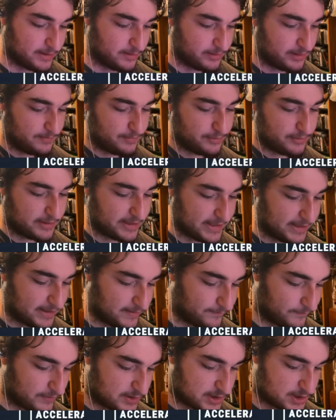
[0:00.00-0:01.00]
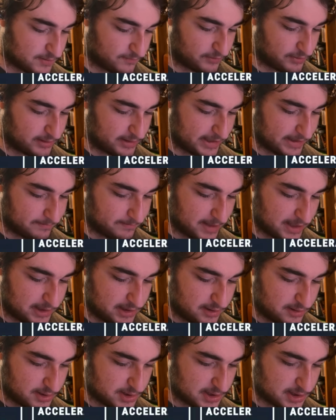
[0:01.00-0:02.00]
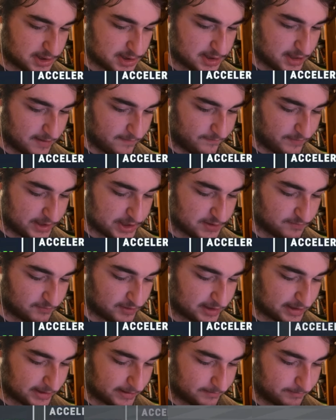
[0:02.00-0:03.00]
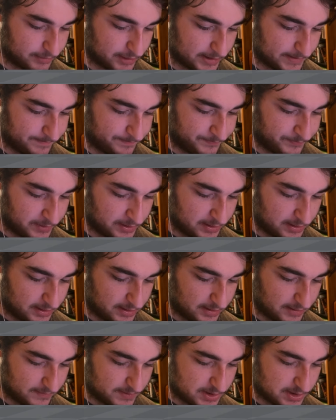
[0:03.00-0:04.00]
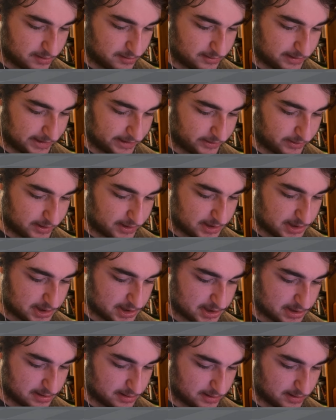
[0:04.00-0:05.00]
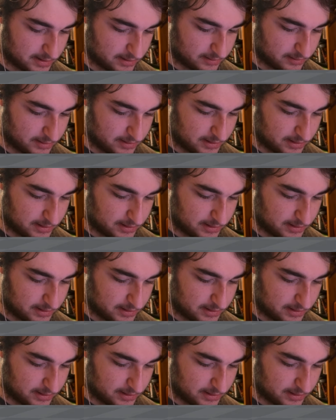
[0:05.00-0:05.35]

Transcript: Only put like, if it's for like menus and stuff, that's fine. But if it's doing like this, no.